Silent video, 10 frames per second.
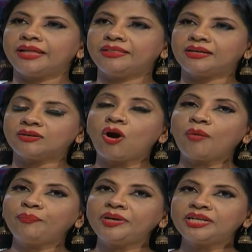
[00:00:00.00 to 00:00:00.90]
the
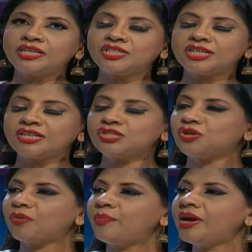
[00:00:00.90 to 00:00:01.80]
competition
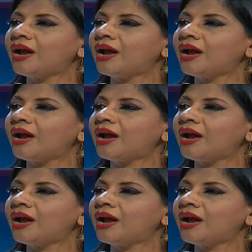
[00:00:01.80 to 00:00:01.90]
should be